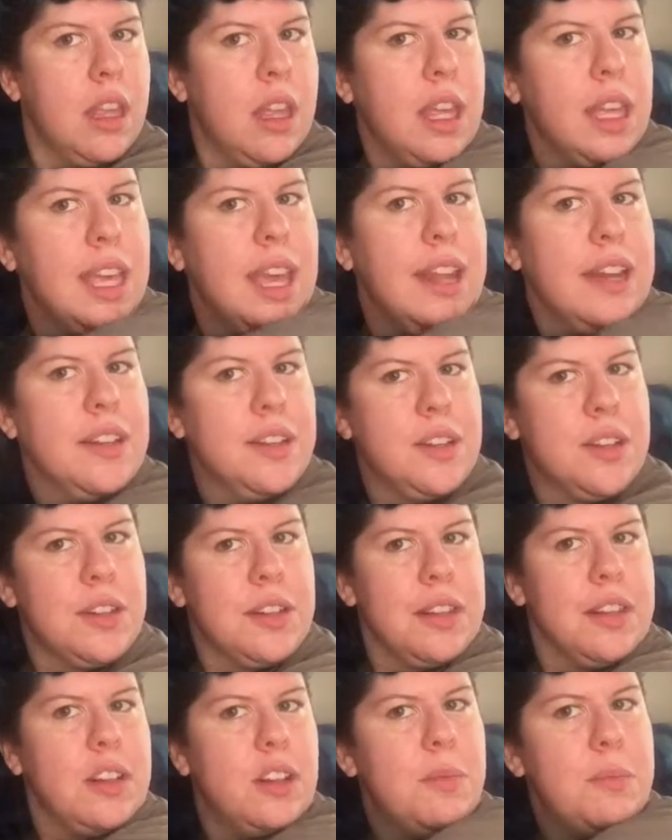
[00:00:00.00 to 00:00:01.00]
again, it's just
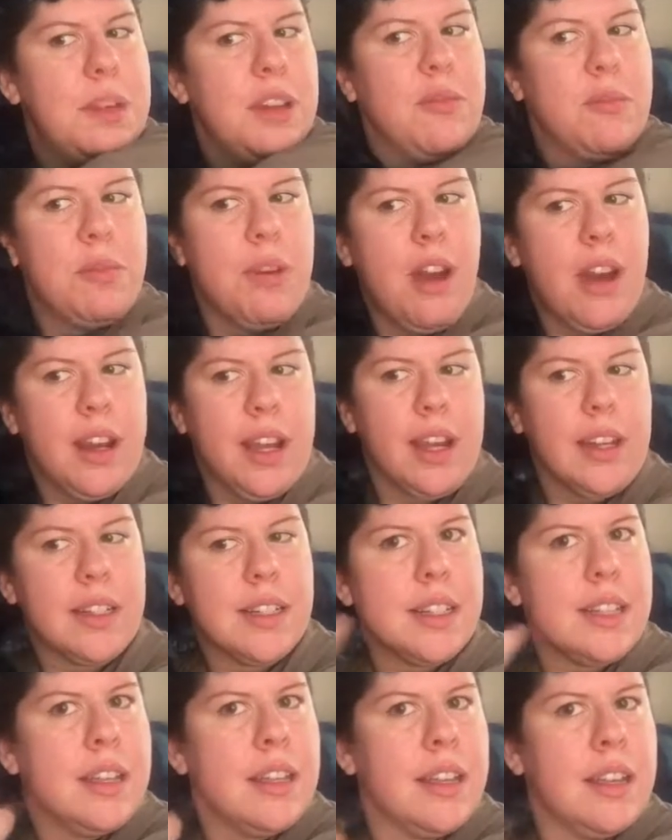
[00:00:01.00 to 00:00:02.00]
a little bit of
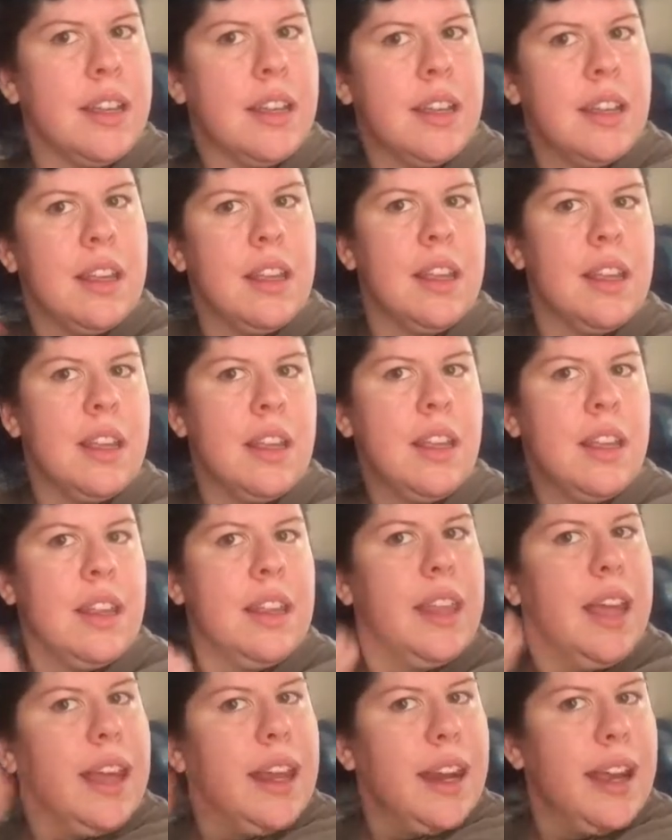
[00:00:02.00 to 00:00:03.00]
product
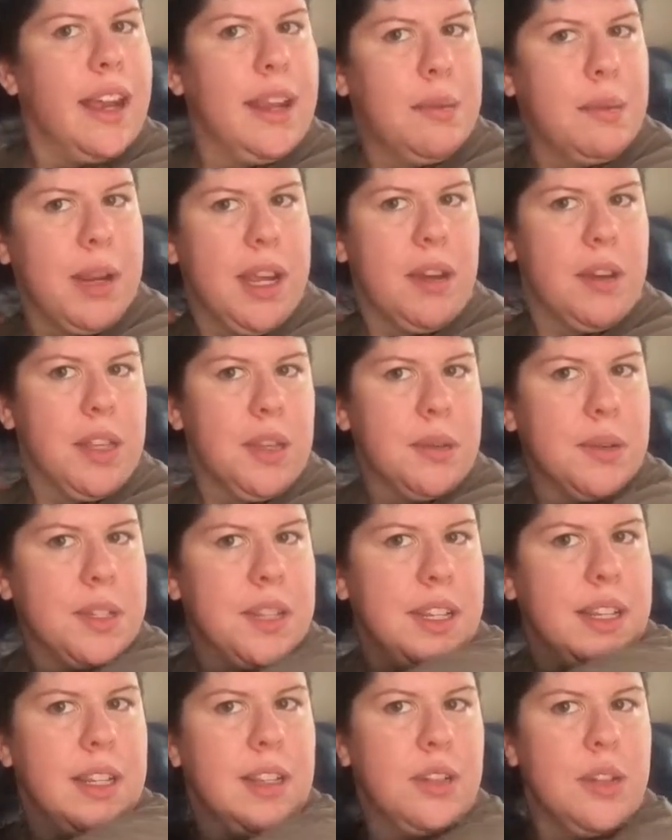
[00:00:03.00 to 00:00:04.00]
that I am now
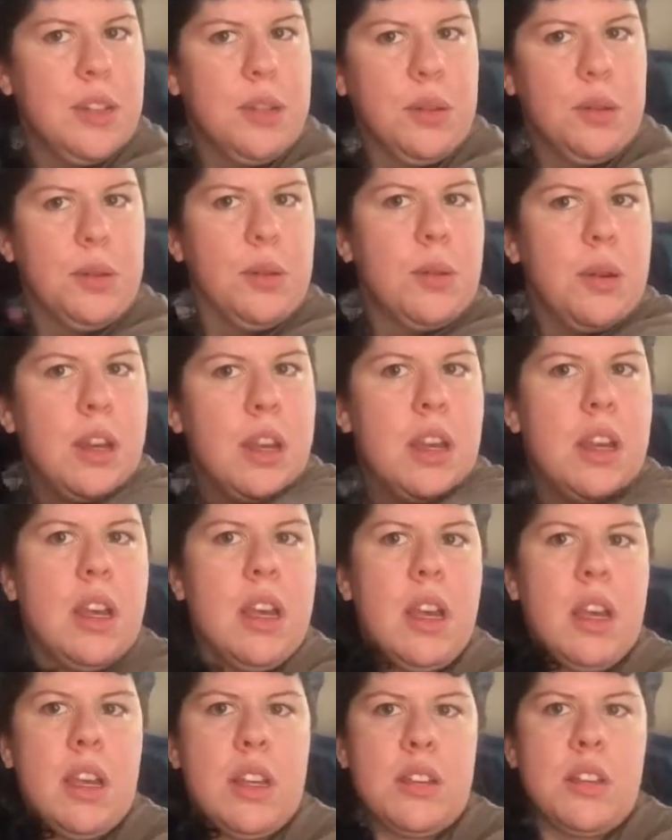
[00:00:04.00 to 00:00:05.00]
using to
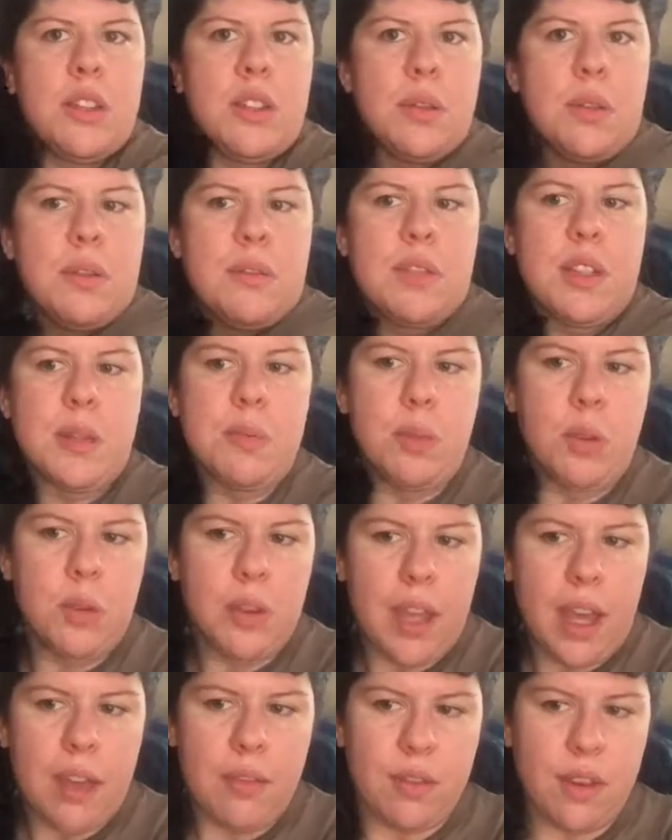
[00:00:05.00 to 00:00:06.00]
just sort of
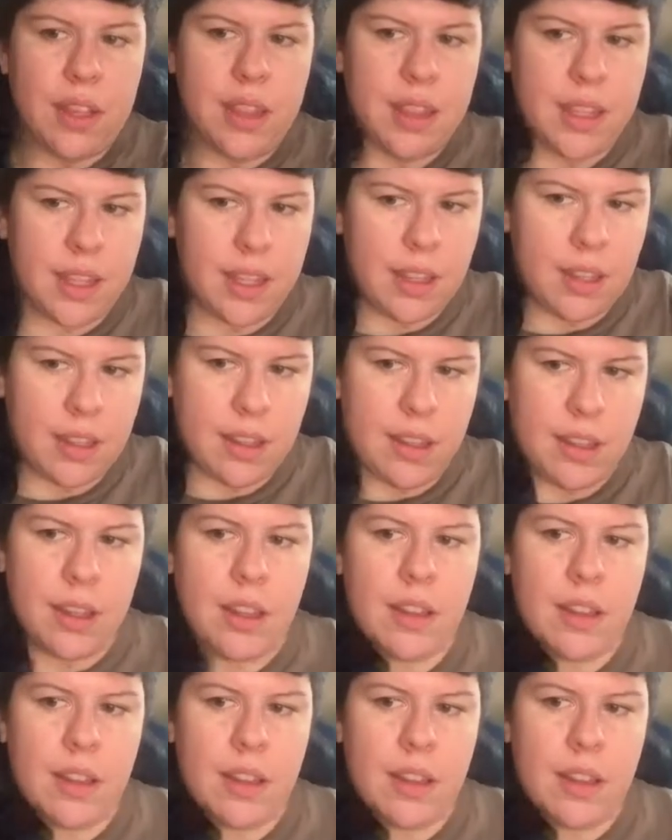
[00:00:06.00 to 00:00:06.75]
smooth everything